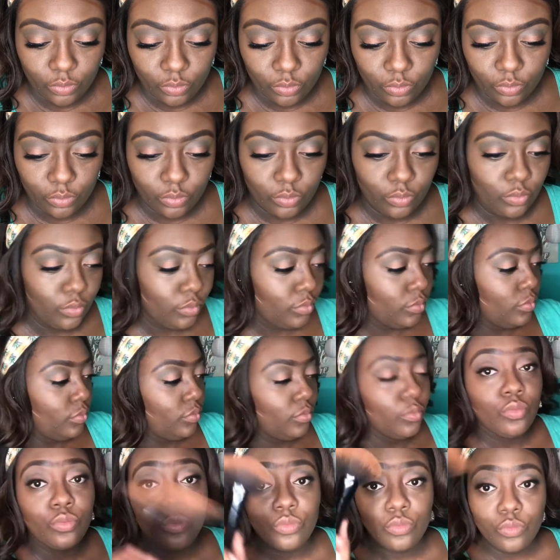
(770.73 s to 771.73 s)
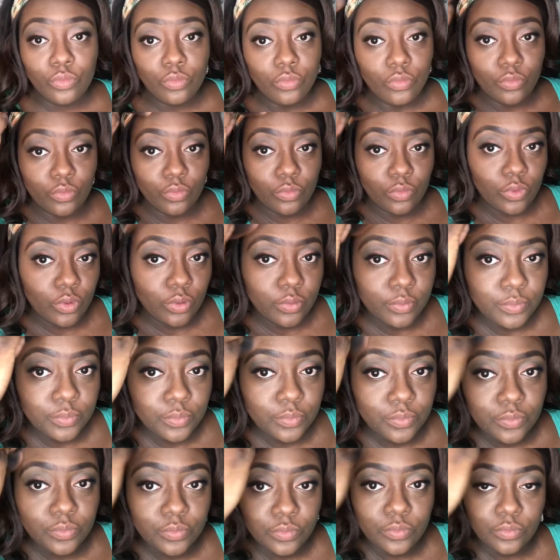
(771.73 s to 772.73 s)
Now I'm taking our Limelife by
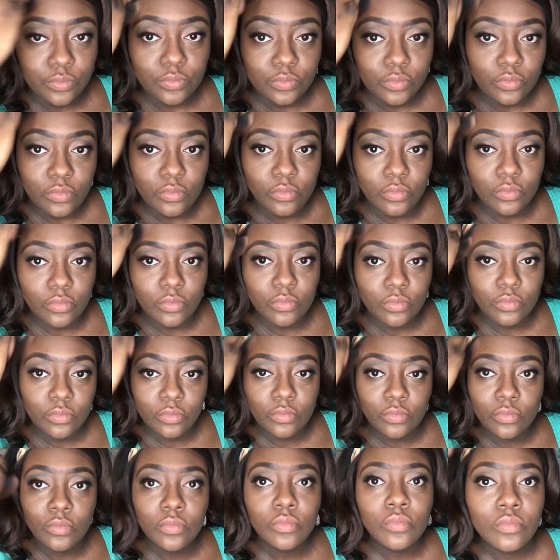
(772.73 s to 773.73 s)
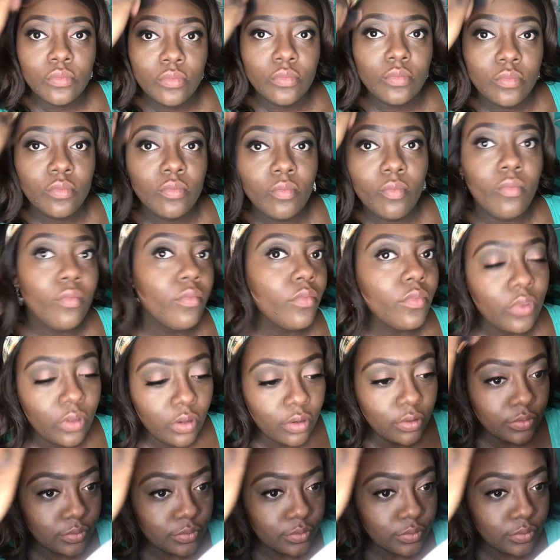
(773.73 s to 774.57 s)
Alcone bronzer, number 7 by